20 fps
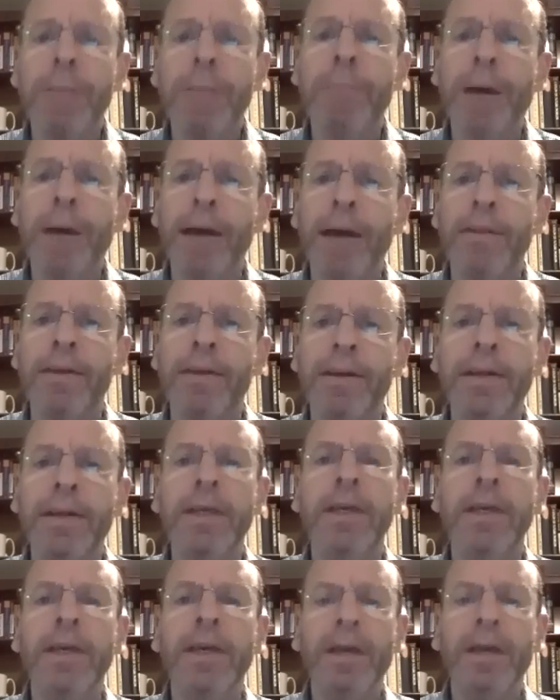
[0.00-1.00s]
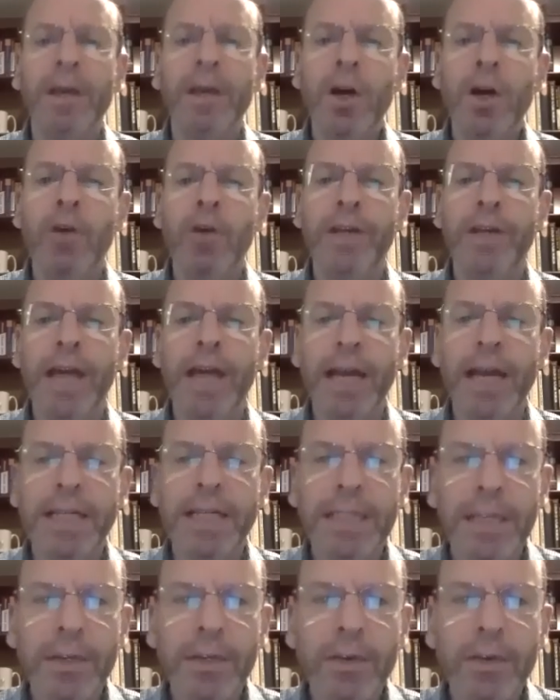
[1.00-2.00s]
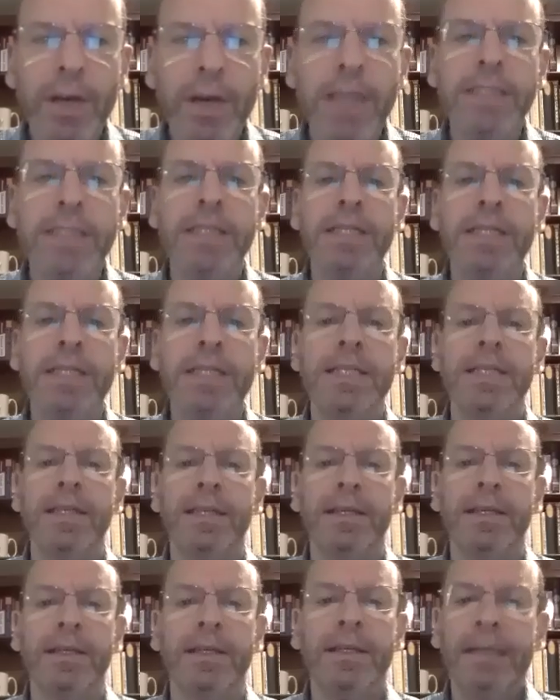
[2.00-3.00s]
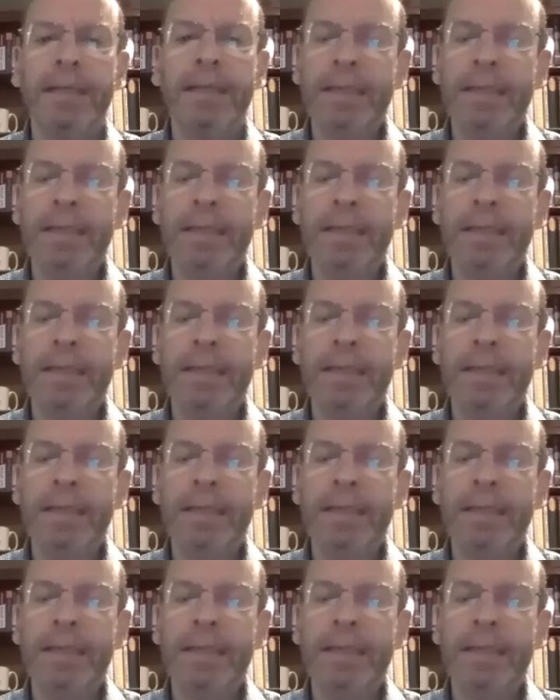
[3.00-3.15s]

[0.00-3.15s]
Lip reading: by the COVID-19 crisis and the